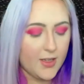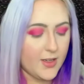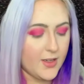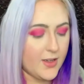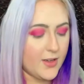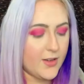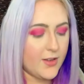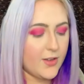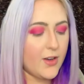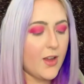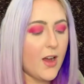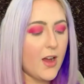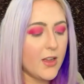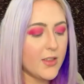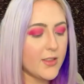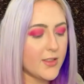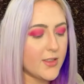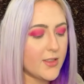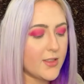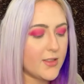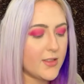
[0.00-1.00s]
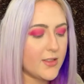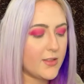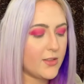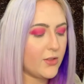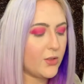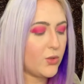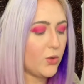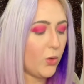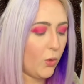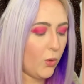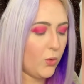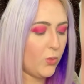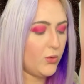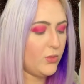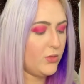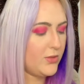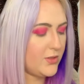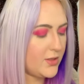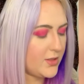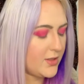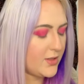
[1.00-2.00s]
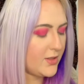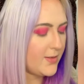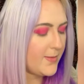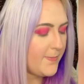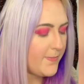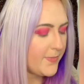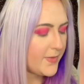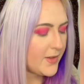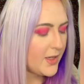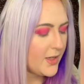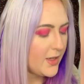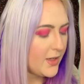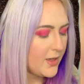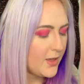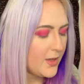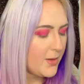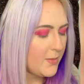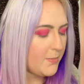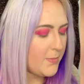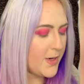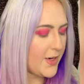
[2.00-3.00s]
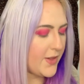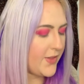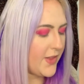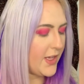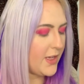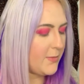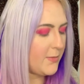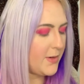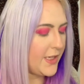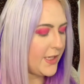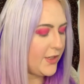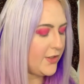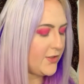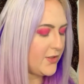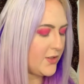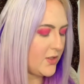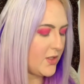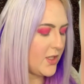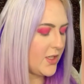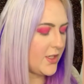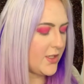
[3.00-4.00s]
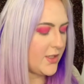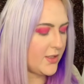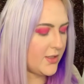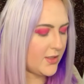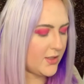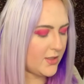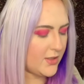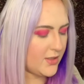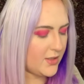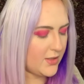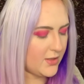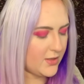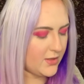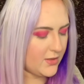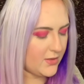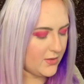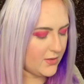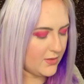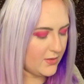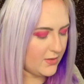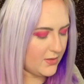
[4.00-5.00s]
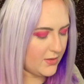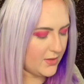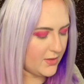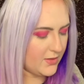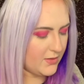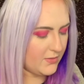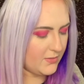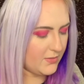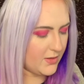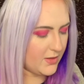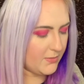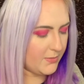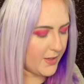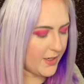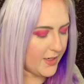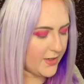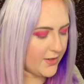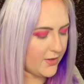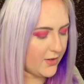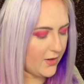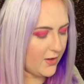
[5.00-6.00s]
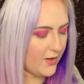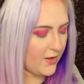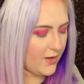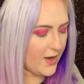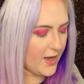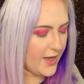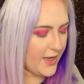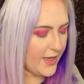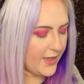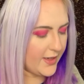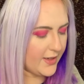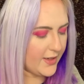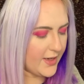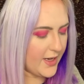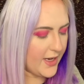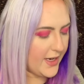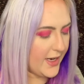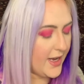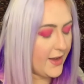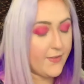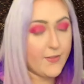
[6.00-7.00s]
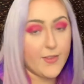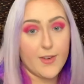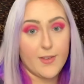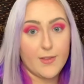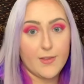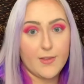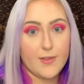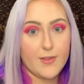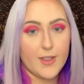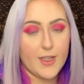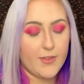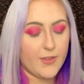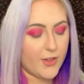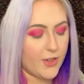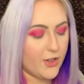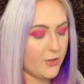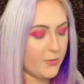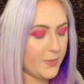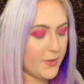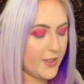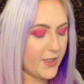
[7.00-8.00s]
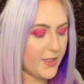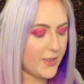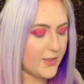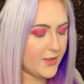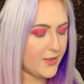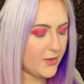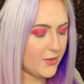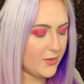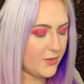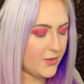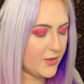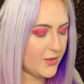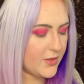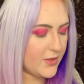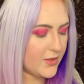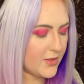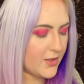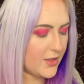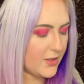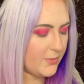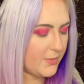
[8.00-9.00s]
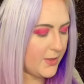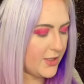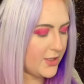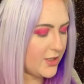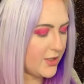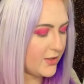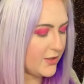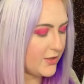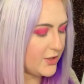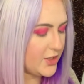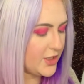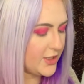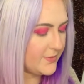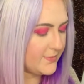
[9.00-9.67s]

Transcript: not gold, but I think I'm going to use this on my under eye. I haven't ever opened it, so this is going to be challenging.